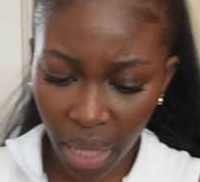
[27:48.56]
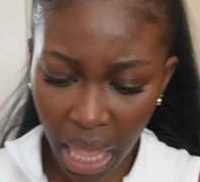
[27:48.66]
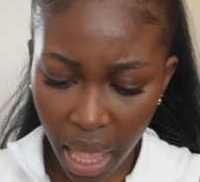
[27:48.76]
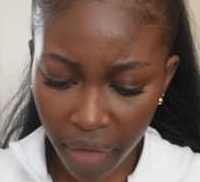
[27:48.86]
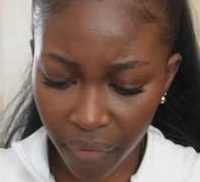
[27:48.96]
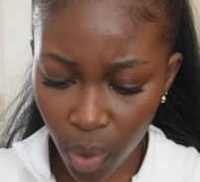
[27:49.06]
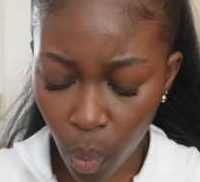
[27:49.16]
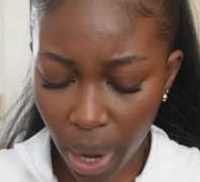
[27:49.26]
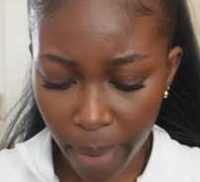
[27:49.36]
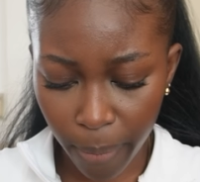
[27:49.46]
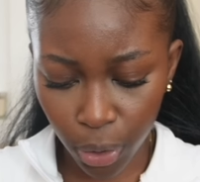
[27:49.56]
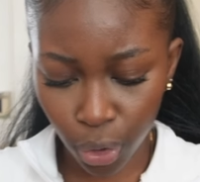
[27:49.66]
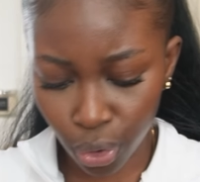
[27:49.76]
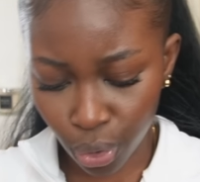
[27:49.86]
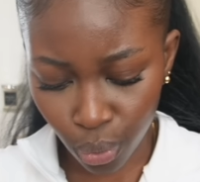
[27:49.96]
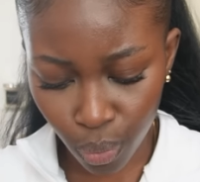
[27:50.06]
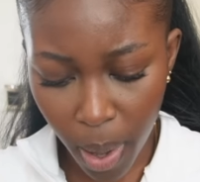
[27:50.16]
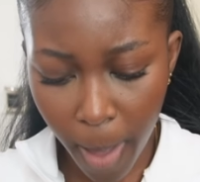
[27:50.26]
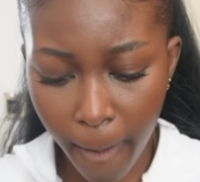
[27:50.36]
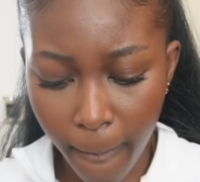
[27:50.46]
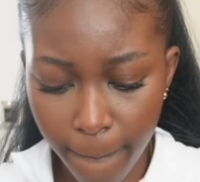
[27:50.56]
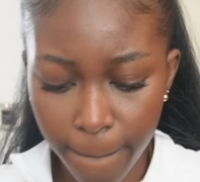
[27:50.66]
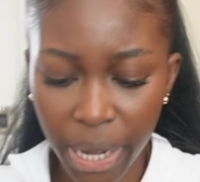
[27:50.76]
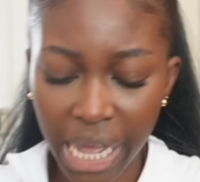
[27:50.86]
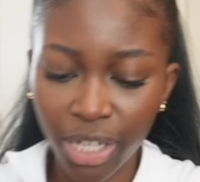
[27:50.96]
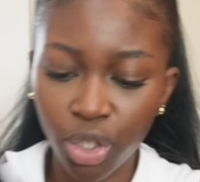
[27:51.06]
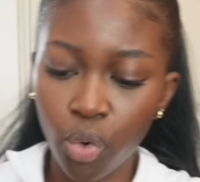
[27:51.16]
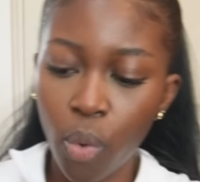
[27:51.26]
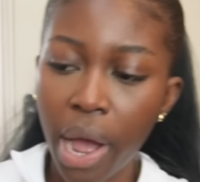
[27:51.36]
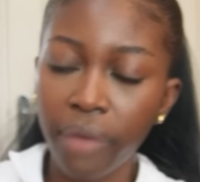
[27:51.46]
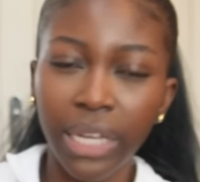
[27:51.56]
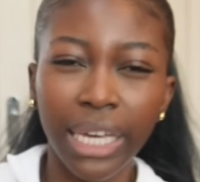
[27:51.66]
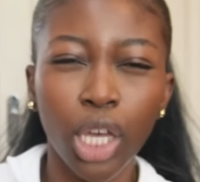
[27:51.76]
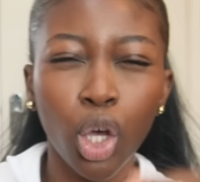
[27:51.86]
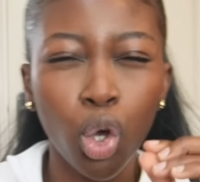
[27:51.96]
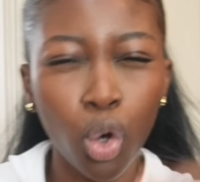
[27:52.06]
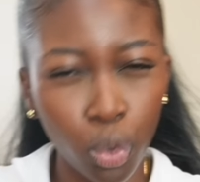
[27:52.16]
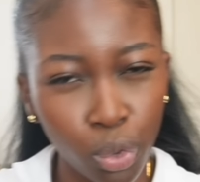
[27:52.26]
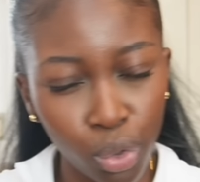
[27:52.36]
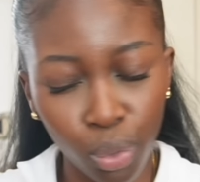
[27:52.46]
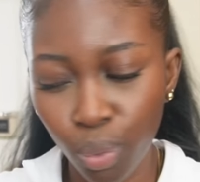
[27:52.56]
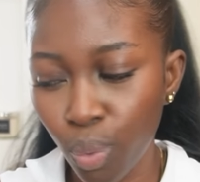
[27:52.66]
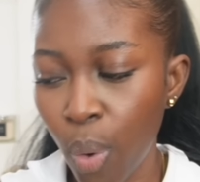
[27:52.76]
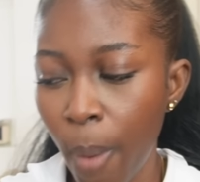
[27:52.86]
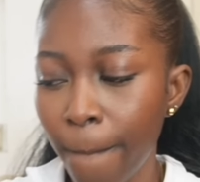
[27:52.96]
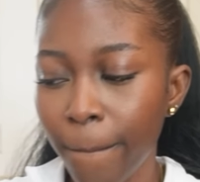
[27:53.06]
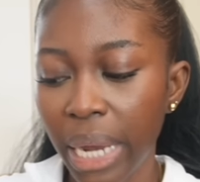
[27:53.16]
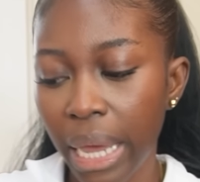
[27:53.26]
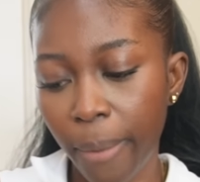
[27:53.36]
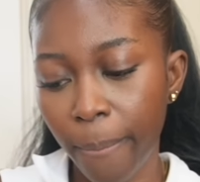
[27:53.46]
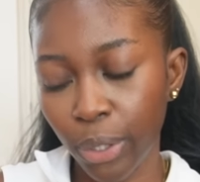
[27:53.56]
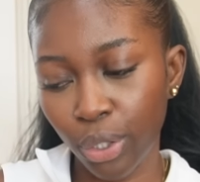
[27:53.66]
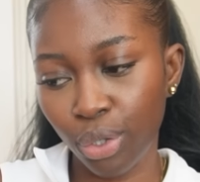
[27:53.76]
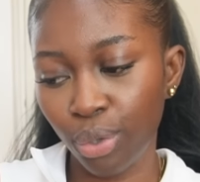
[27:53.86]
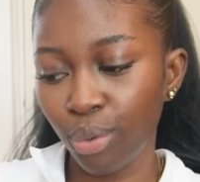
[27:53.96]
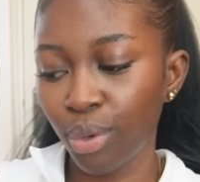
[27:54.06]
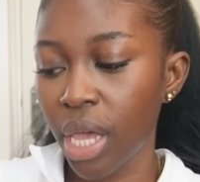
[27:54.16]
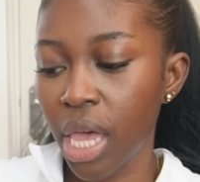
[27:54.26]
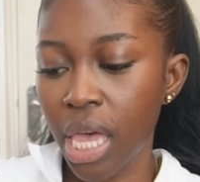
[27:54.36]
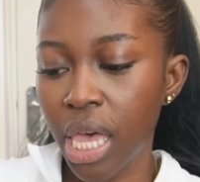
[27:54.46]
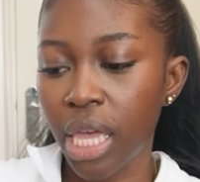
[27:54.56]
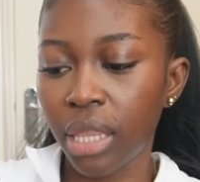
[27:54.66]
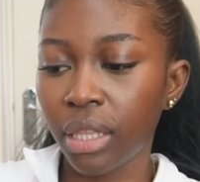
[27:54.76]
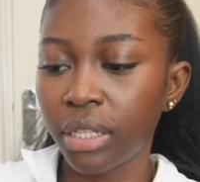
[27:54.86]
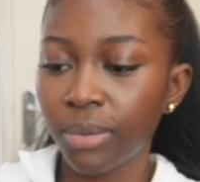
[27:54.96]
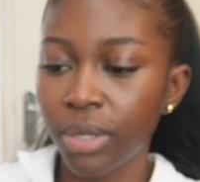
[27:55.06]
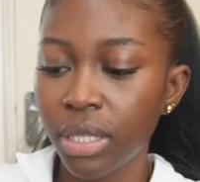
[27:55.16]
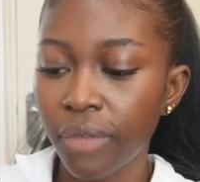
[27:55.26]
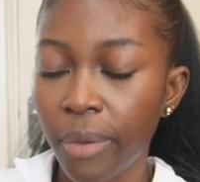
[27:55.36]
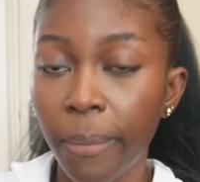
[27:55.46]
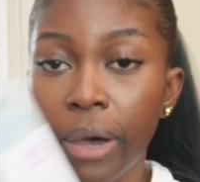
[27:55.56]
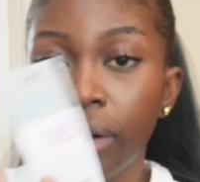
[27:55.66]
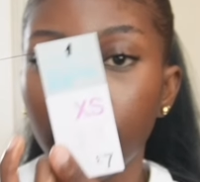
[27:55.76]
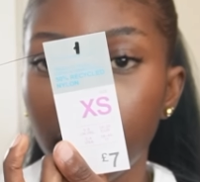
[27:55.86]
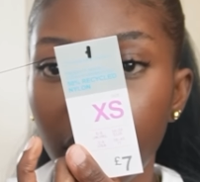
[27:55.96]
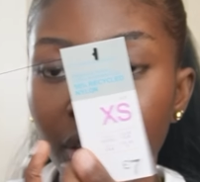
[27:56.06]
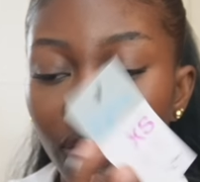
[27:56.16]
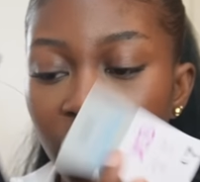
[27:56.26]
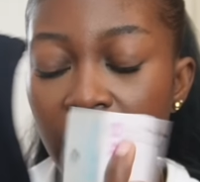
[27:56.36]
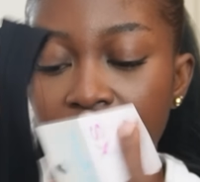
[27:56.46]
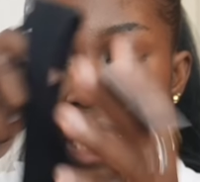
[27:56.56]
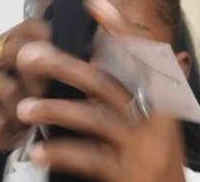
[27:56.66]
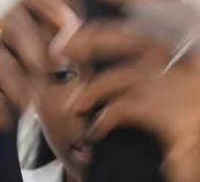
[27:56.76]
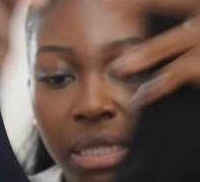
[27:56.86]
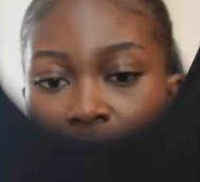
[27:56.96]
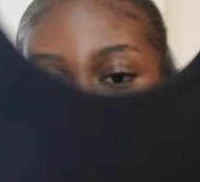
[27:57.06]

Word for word: I have a white bodysuit, but I don't have like a go-to black bodysuit, and this was seven pounds in X X S